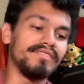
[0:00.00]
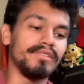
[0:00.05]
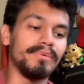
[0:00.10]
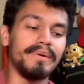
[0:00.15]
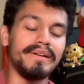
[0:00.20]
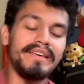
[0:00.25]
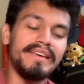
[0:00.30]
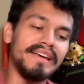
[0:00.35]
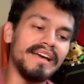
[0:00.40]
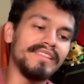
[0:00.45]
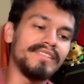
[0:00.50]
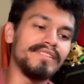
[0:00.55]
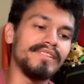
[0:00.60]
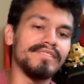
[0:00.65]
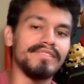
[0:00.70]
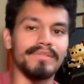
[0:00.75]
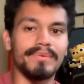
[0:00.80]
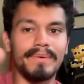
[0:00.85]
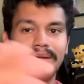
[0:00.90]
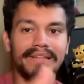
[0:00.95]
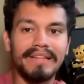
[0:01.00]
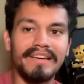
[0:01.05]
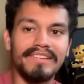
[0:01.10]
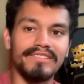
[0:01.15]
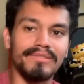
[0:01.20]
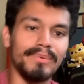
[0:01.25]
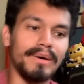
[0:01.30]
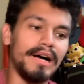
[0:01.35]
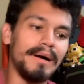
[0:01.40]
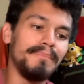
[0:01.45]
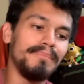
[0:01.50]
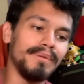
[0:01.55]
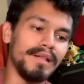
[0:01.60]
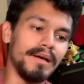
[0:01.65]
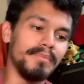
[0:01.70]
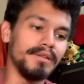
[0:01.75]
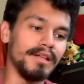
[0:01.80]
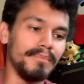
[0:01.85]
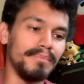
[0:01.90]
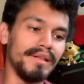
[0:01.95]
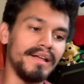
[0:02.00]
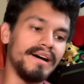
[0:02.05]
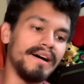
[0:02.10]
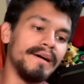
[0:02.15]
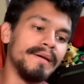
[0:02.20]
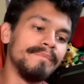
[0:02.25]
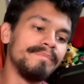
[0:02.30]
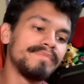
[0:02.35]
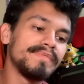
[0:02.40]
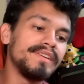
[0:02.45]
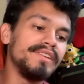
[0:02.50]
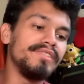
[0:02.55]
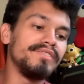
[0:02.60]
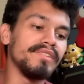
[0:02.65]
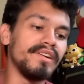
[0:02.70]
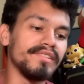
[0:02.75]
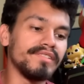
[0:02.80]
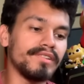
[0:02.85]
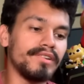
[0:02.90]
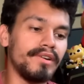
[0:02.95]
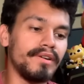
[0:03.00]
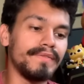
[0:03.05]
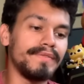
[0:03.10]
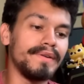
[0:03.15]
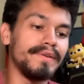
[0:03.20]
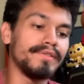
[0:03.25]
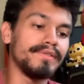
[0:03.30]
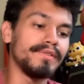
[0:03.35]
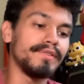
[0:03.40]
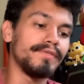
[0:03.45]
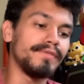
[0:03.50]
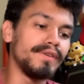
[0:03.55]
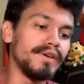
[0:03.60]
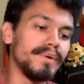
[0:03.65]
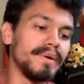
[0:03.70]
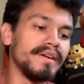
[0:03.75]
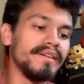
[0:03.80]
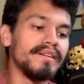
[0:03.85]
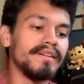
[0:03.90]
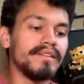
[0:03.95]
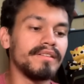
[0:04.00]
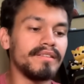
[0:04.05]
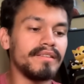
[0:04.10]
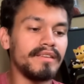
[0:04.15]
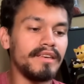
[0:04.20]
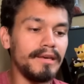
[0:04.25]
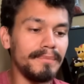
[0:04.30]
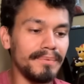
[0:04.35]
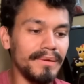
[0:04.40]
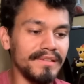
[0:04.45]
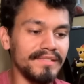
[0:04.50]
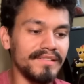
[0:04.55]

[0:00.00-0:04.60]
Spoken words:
So when he enters or when they swap, blah, blah, blah, he draws a card for you 3 or fewer, key plus